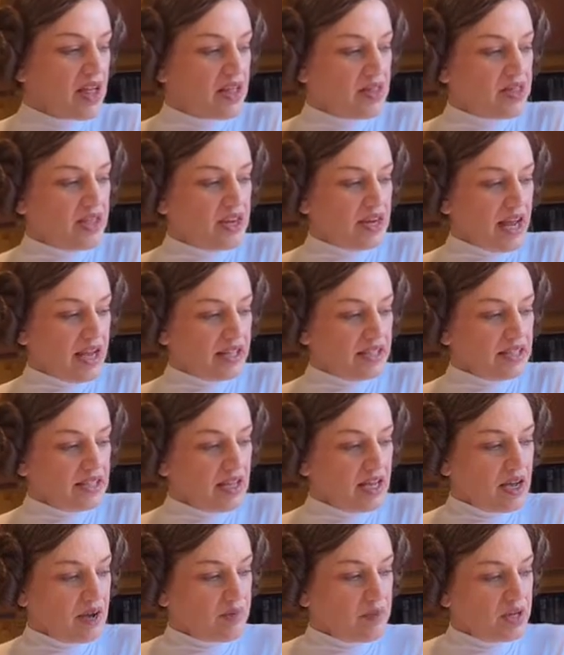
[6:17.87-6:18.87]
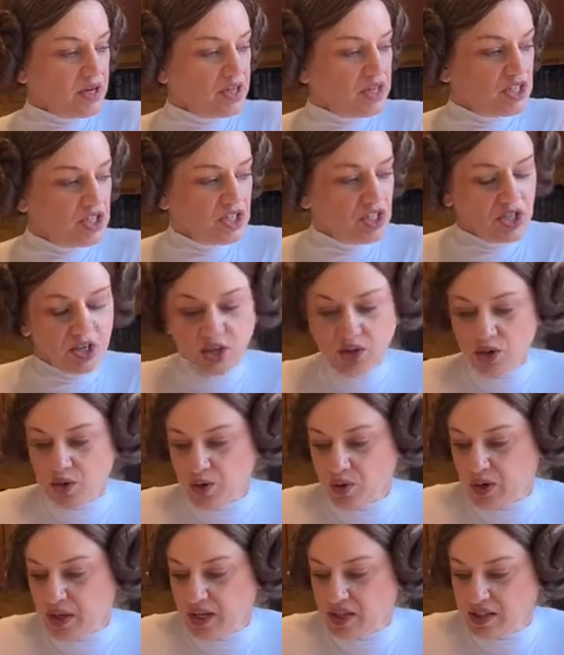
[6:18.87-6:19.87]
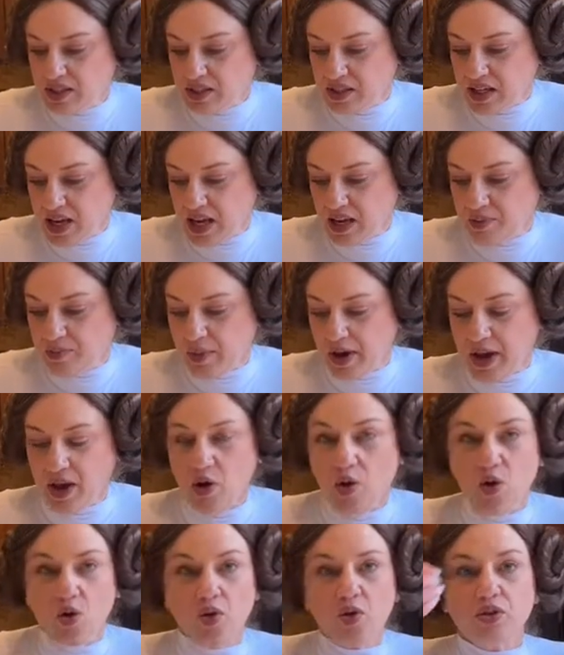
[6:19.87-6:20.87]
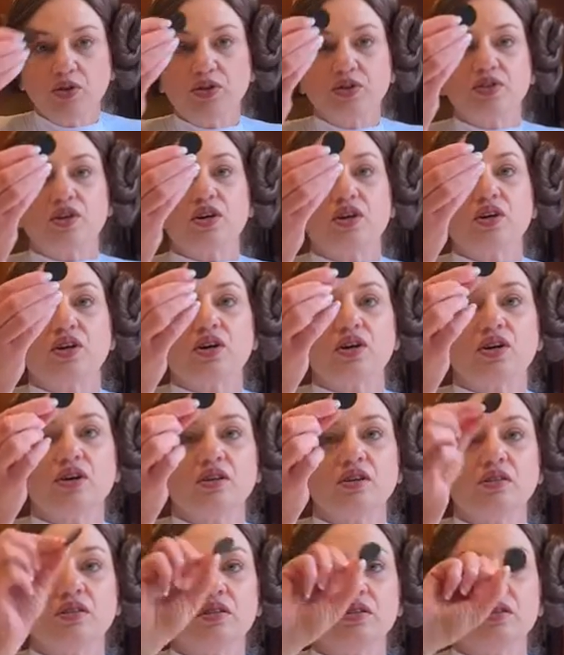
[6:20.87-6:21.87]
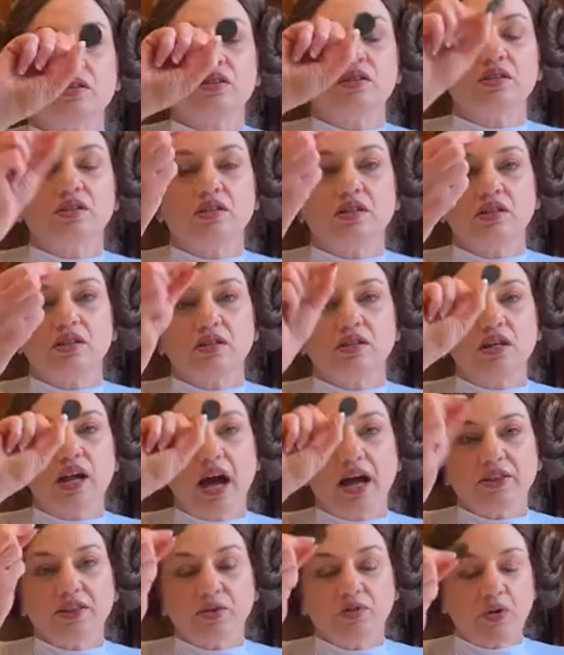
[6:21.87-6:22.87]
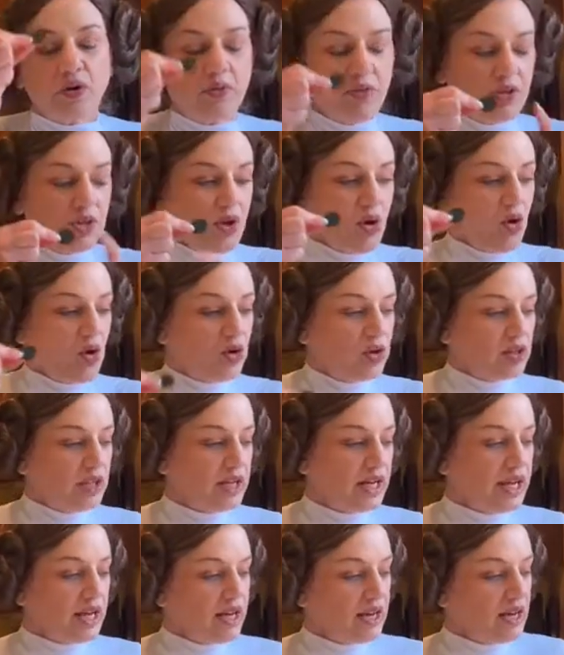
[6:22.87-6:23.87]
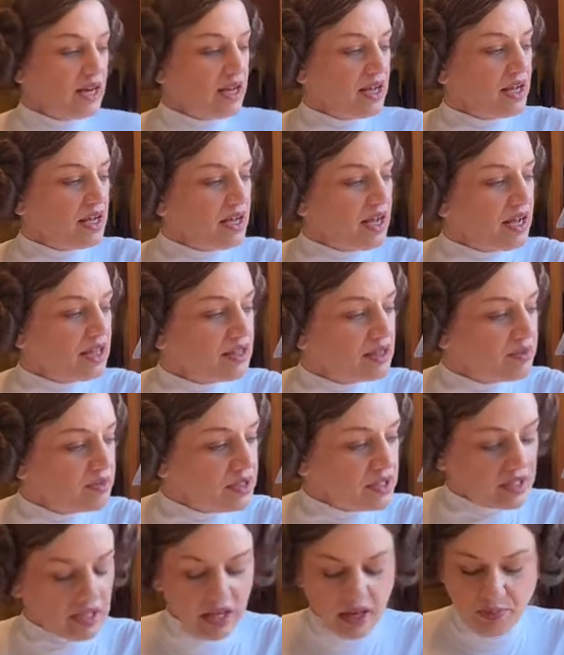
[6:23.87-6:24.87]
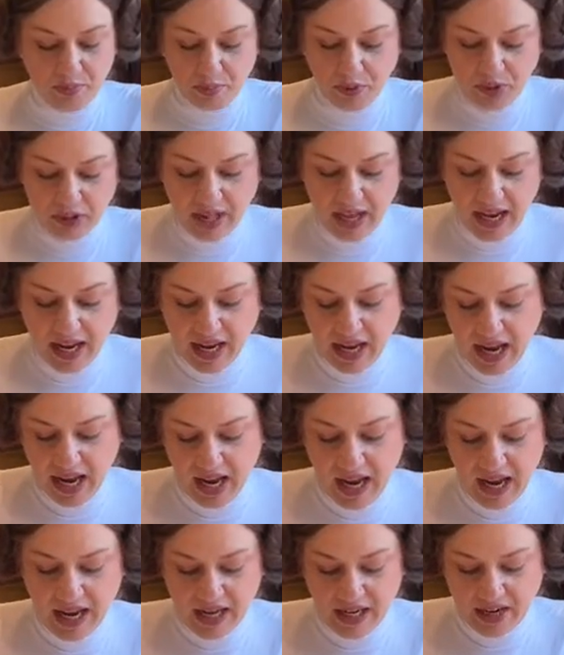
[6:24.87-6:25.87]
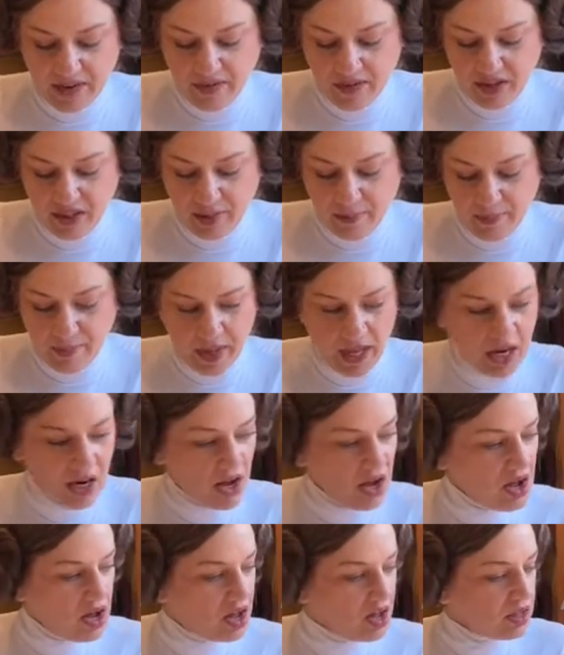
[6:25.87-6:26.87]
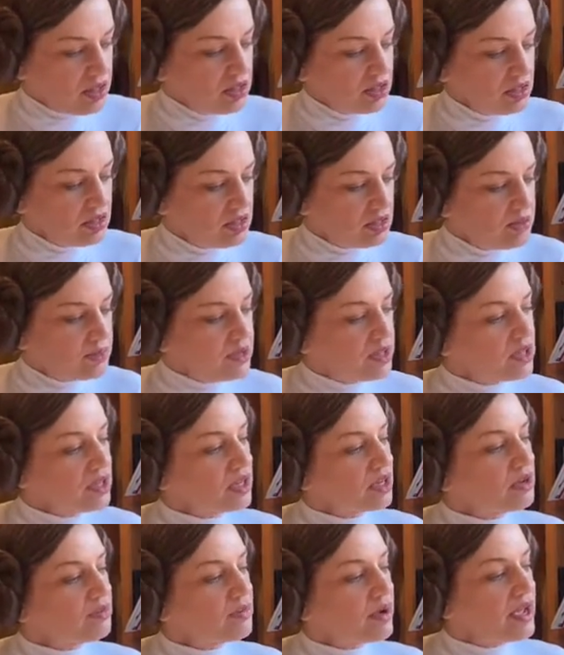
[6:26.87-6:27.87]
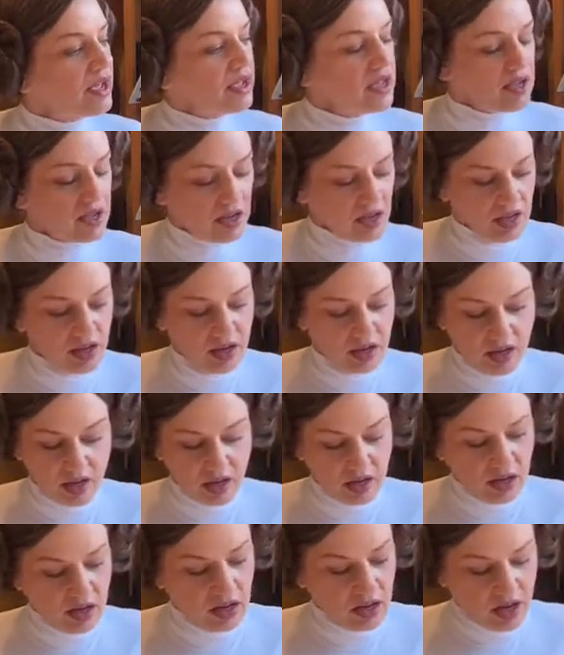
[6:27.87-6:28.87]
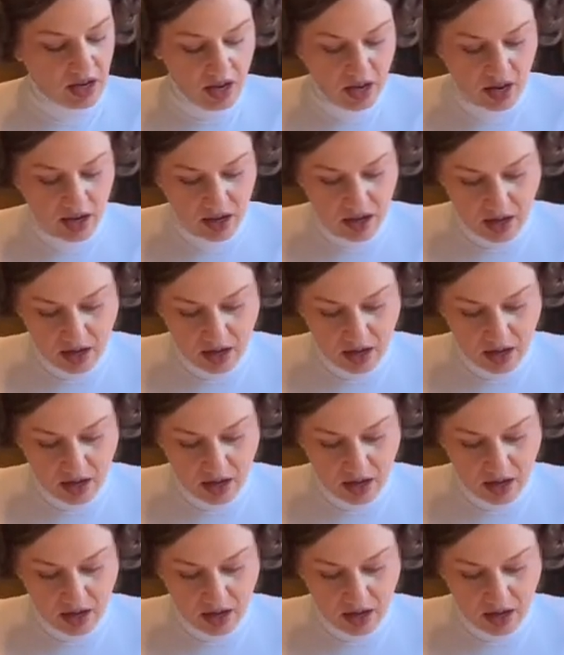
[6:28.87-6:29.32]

The next thing I'm going to do is take my whole circle, not the one with the hole in it. And let me see, put that kind of in the middle. Let me look at my, yeah.